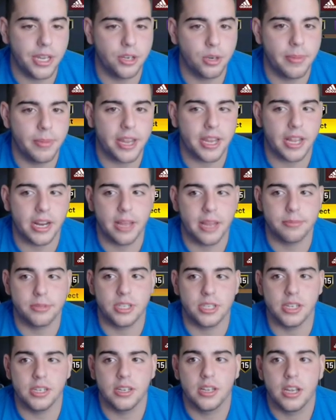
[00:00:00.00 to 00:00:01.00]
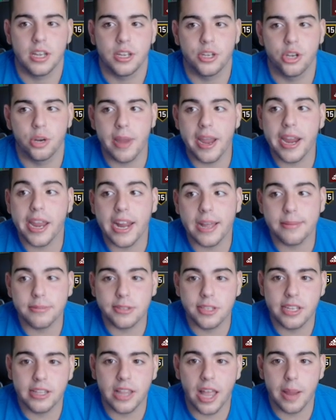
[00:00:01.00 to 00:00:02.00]
you're making MT. You're making
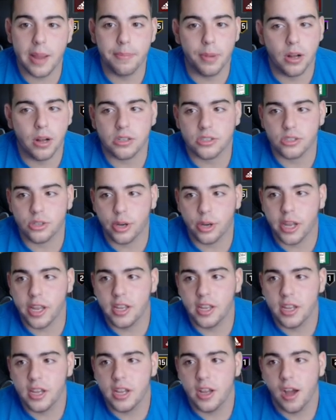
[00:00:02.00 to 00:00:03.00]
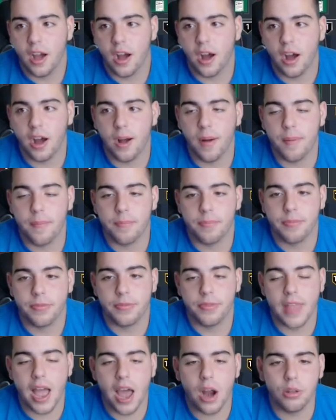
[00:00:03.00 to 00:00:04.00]
MT like bucks, okay? Um,
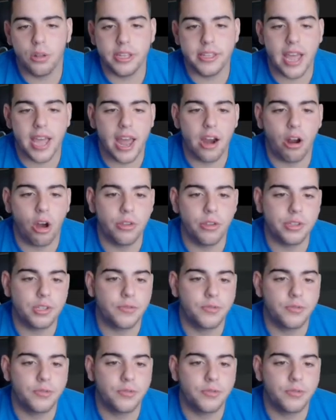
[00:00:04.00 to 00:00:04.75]
not only that, on this